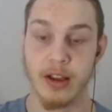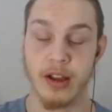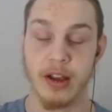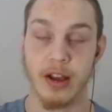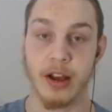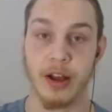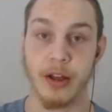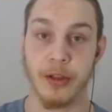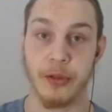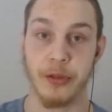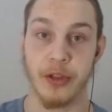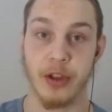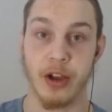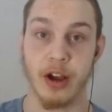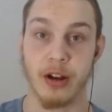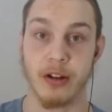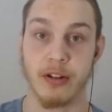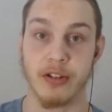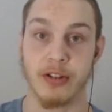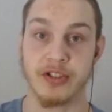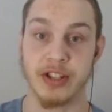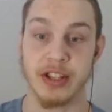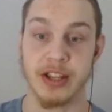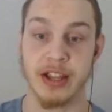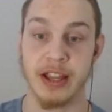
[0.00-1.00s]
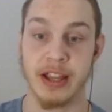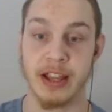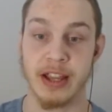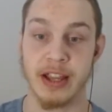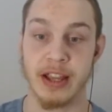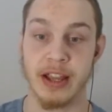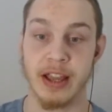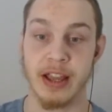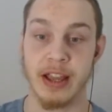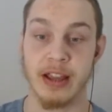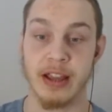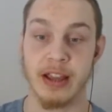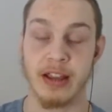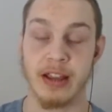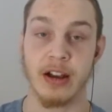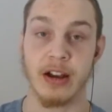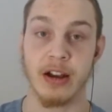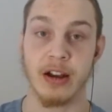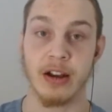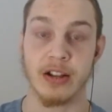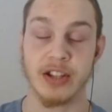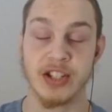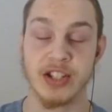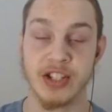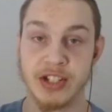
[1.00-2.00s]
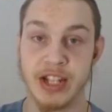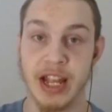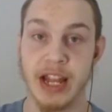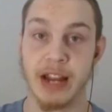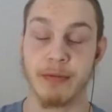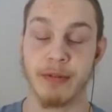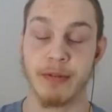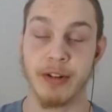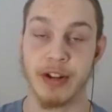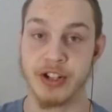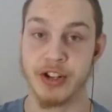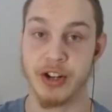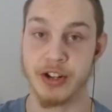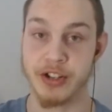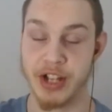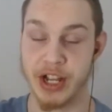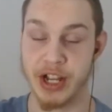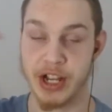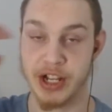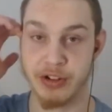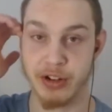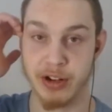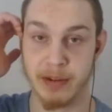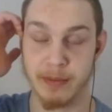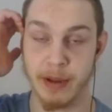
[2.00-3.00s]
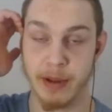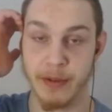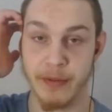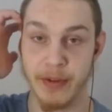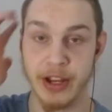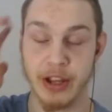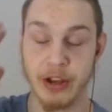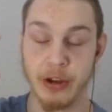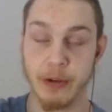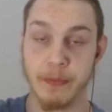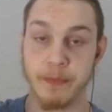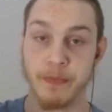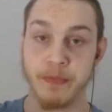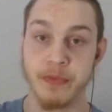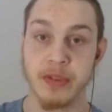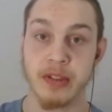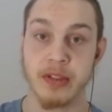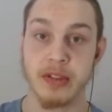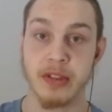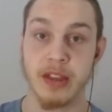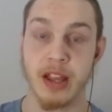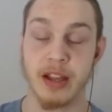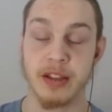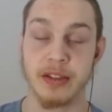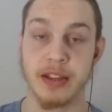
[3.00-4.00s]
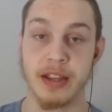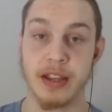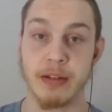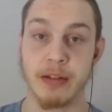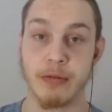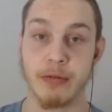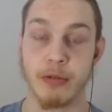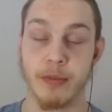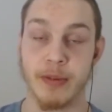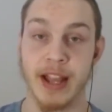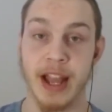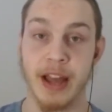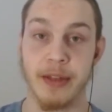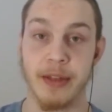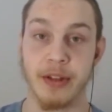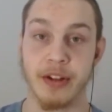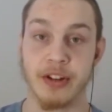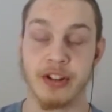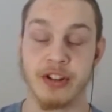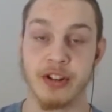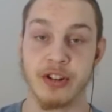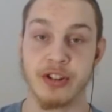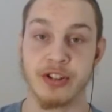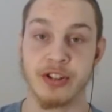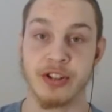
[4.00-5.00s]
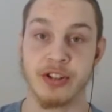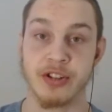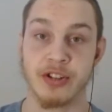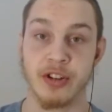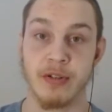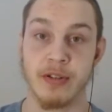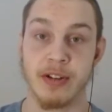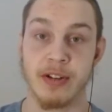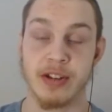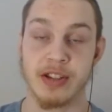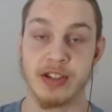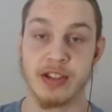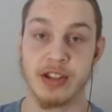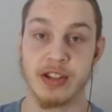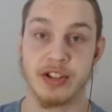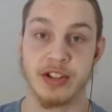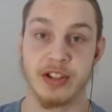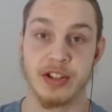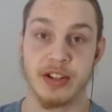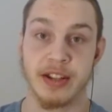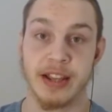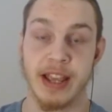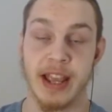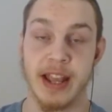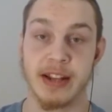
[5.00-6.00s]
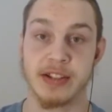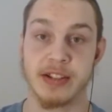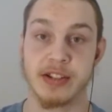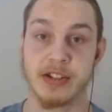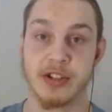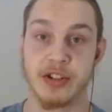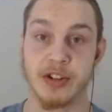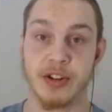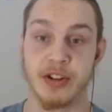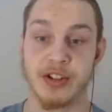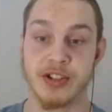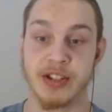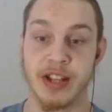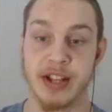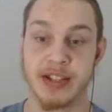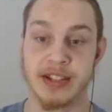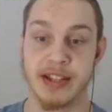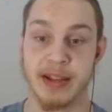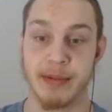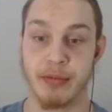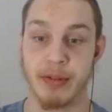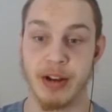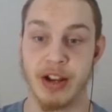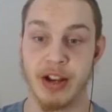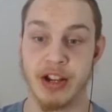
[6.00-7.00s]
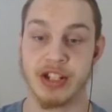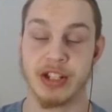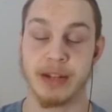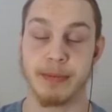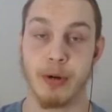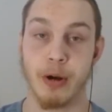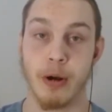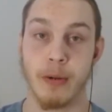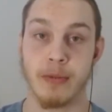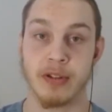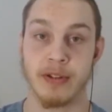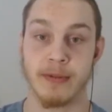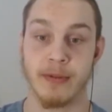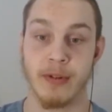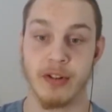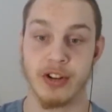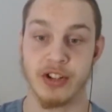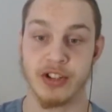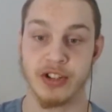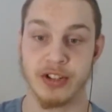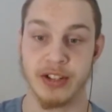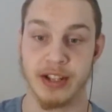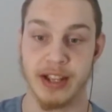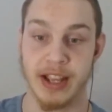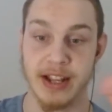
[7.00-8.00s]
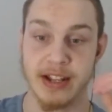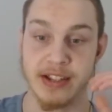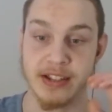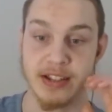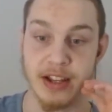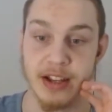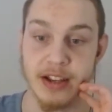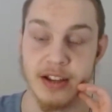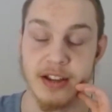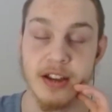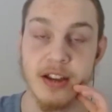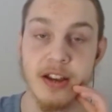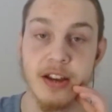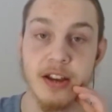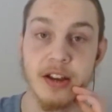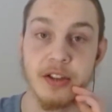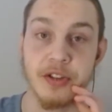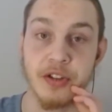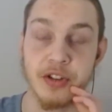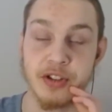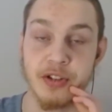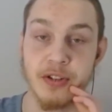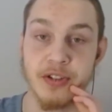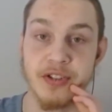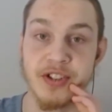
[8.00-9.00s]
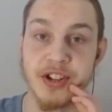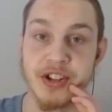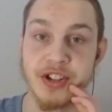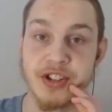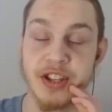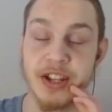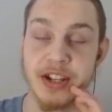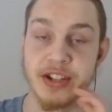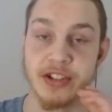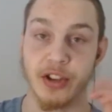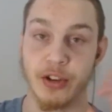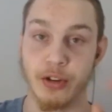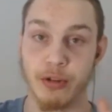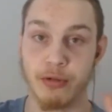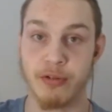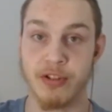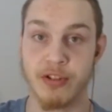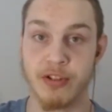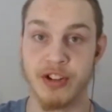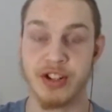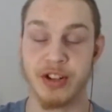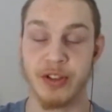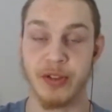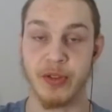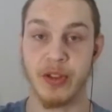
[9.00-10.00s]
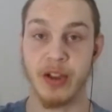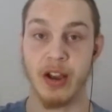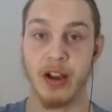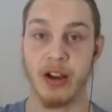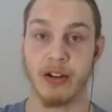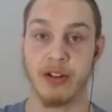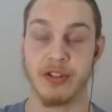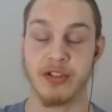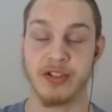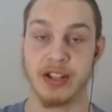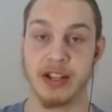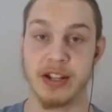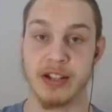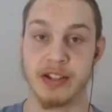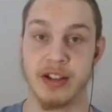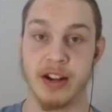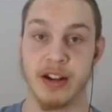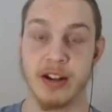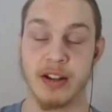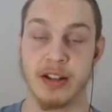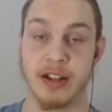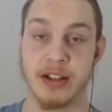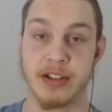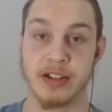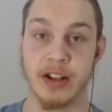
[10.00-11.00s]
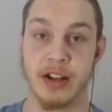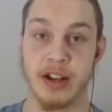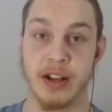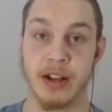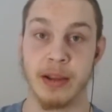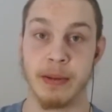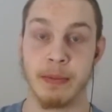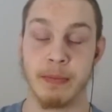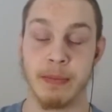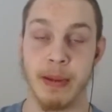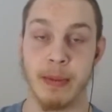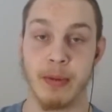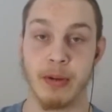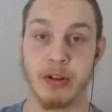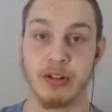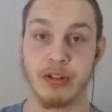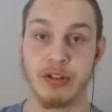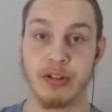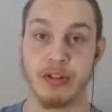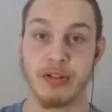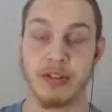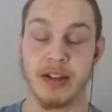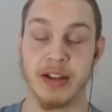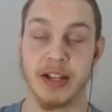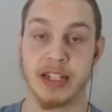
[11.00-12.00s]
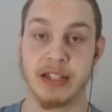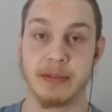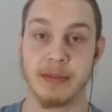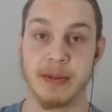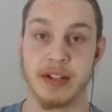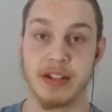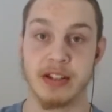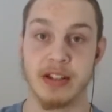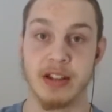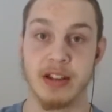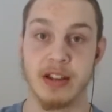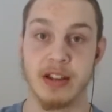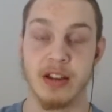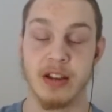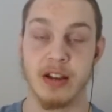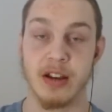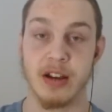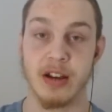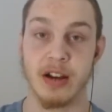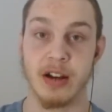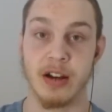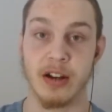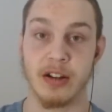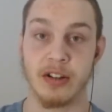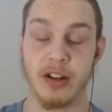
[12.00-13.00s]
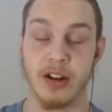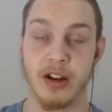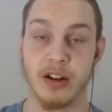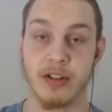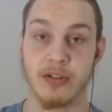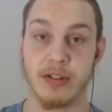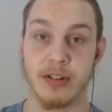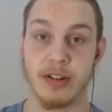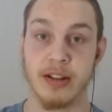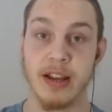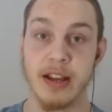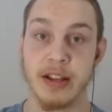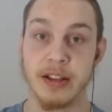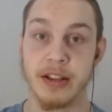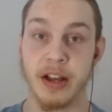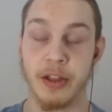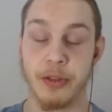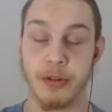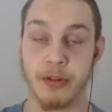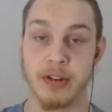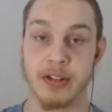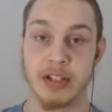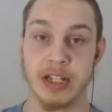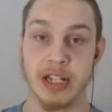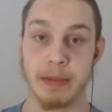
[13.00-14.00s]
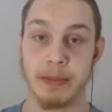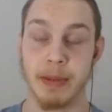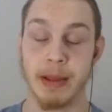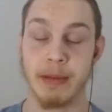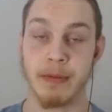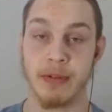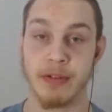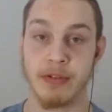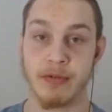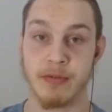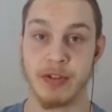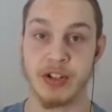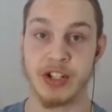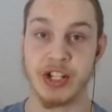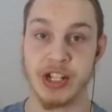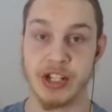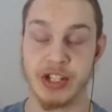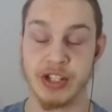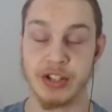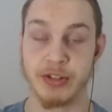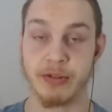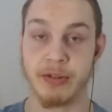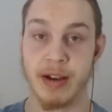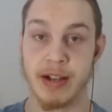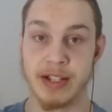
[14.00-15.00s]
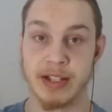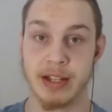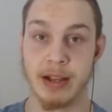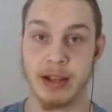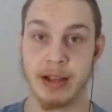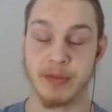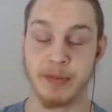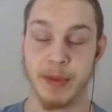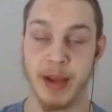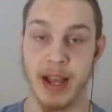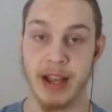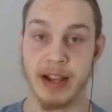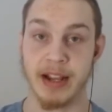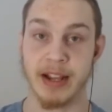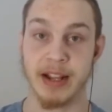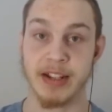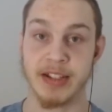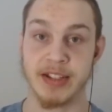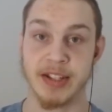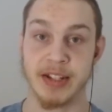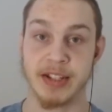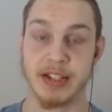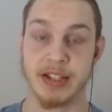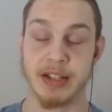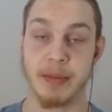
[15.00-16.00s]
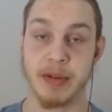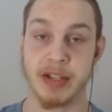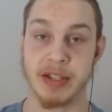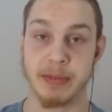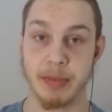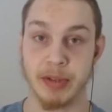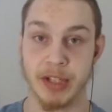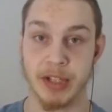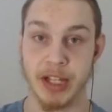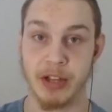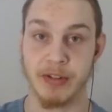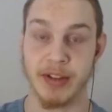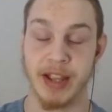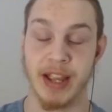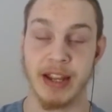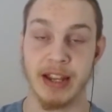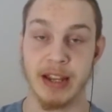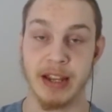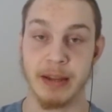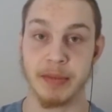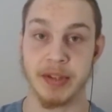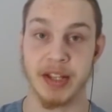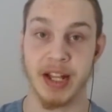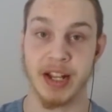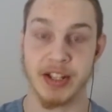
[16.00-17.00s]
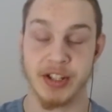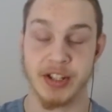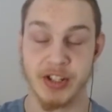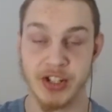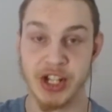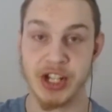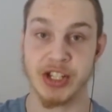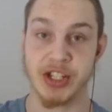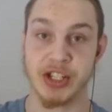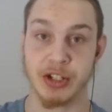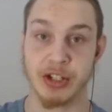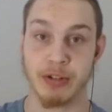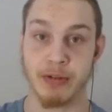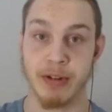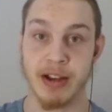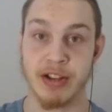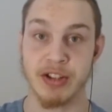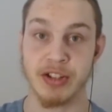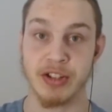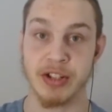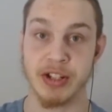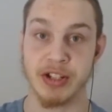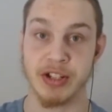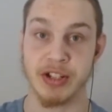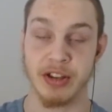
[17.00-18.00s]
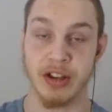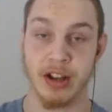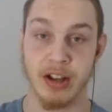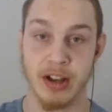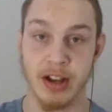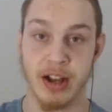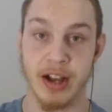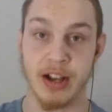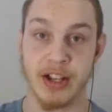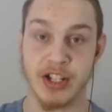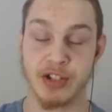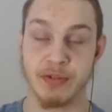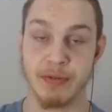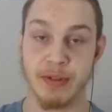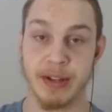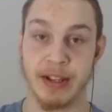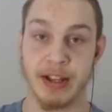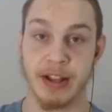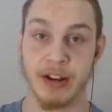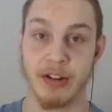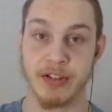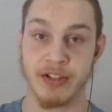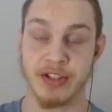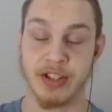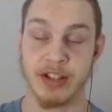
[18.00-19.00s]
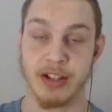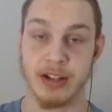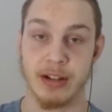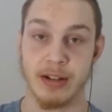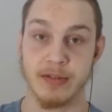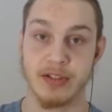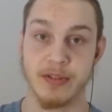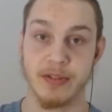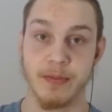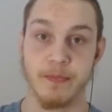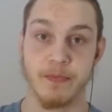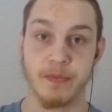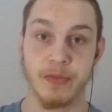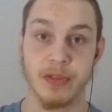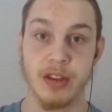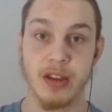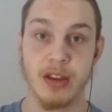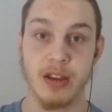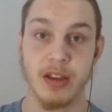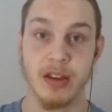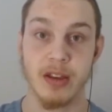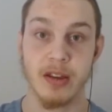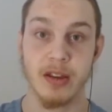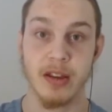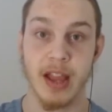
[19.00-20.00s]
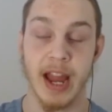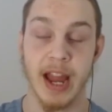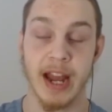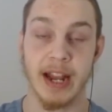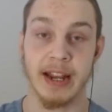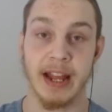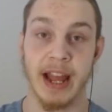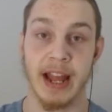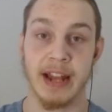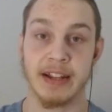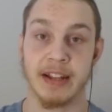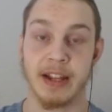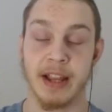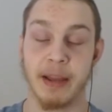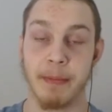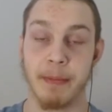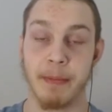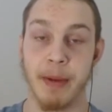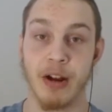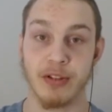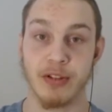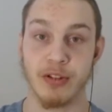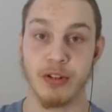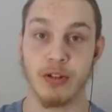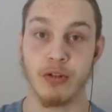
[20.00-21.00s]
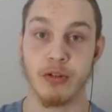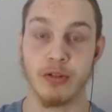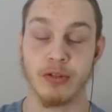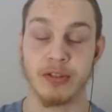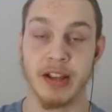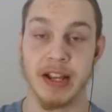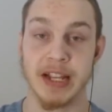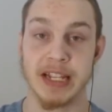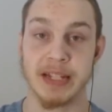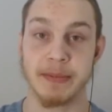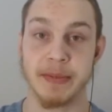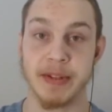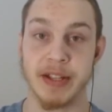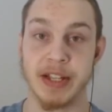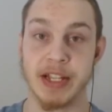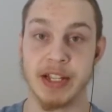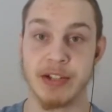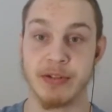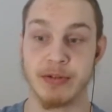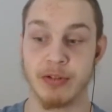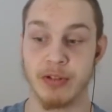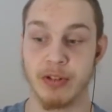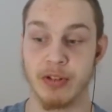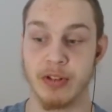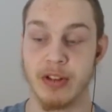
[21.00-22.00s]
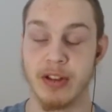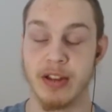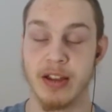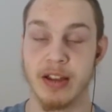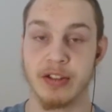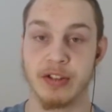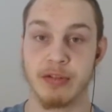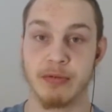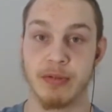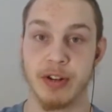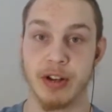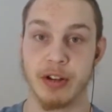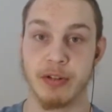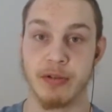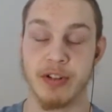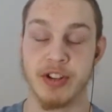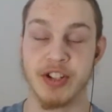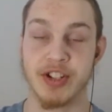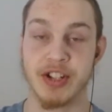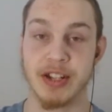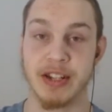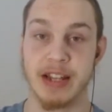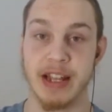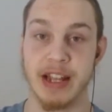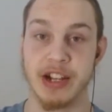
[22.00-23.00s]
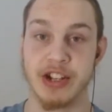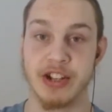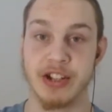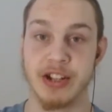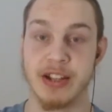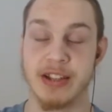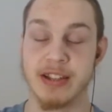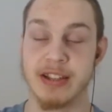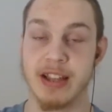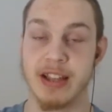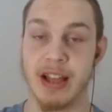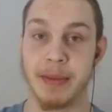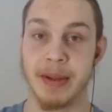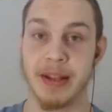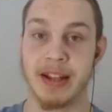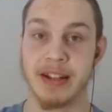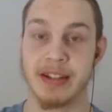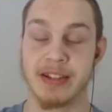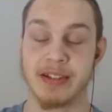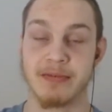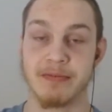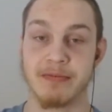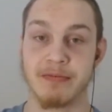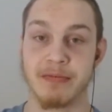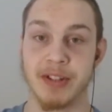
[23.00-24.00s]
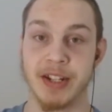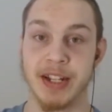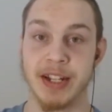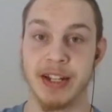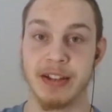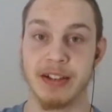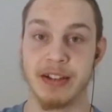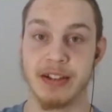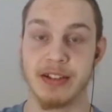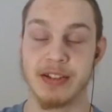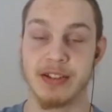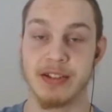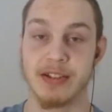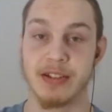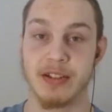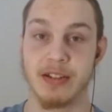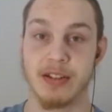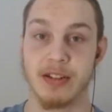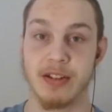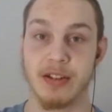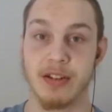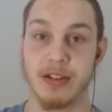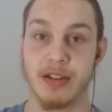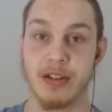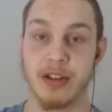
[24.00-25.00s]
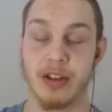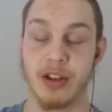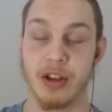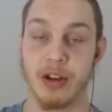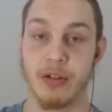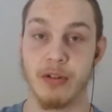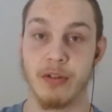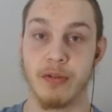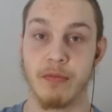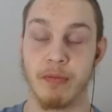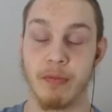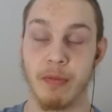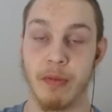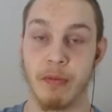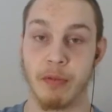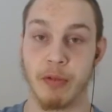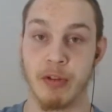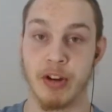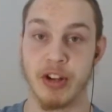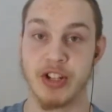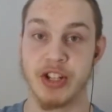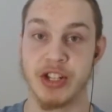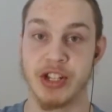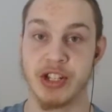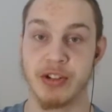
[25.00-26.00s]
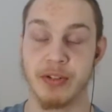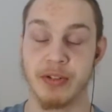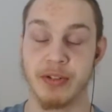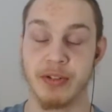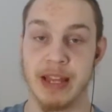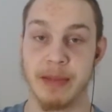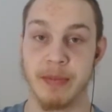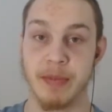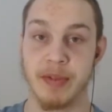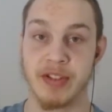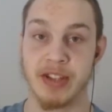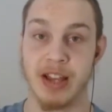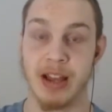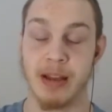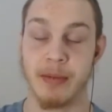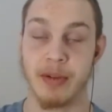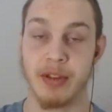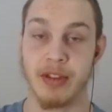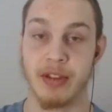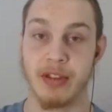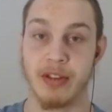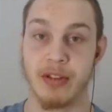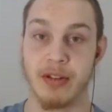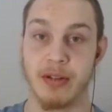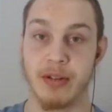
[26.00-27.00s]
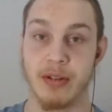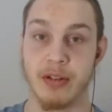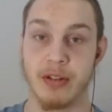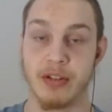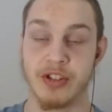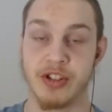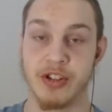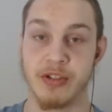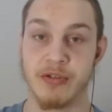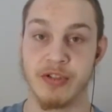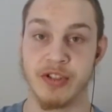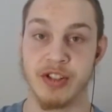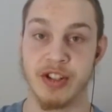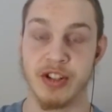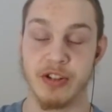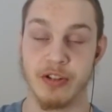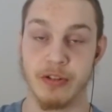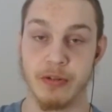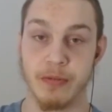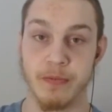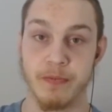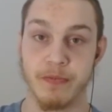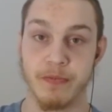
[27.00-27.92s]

a theocracy, a, a uh, state-run church. I showed in my video that the Roman Catholic Church has always stood against church-state separation. The popes have always stood against that. There's no such thing as a Christian theocracy. That's not, that's not a biblical New Testament uh, doctrine. Now, there is going to be one when Jesus Christ comes back and sets up his millennial kingdom, but that's Jesus Christ who does it, not us doing it ourselves. And, and to compare Old Testament Israel to what a Christian nation is, I mean, that's ridiculous. You know, Christians don't keep the Sabbath. Jews do.